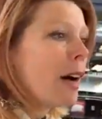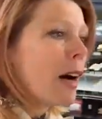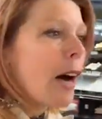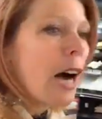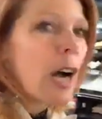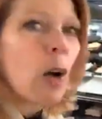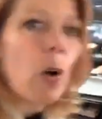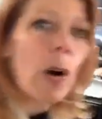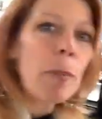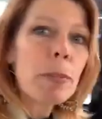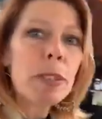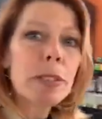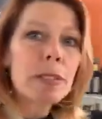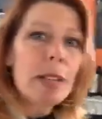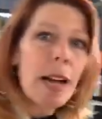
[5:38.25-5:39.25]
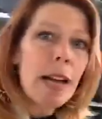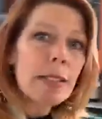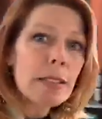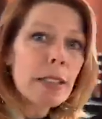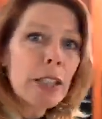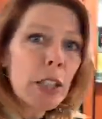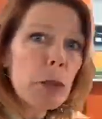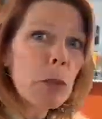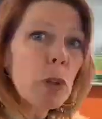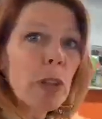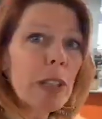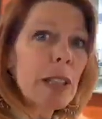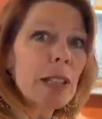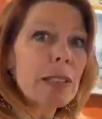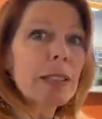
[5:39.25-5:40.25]
A co-op this size in a community
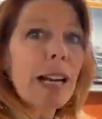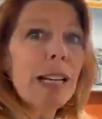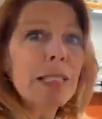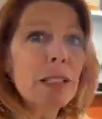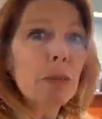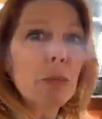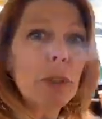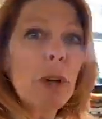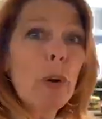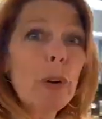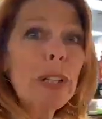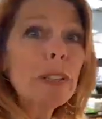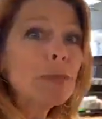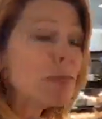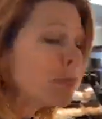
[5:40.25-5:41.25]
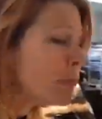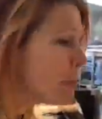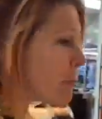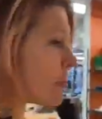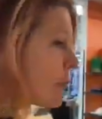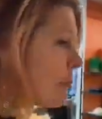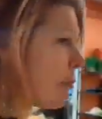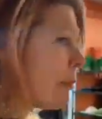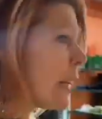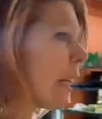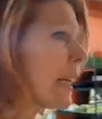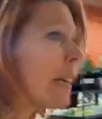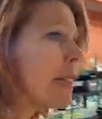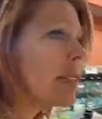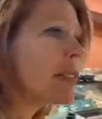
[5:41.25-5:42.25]
this size of Winona
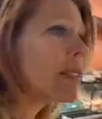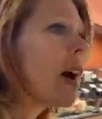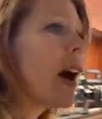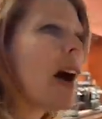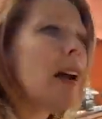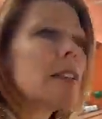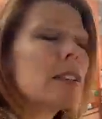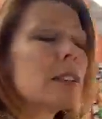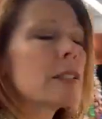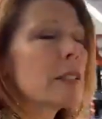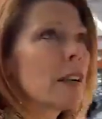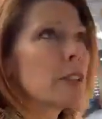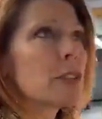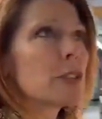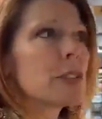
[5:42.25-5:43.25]
is such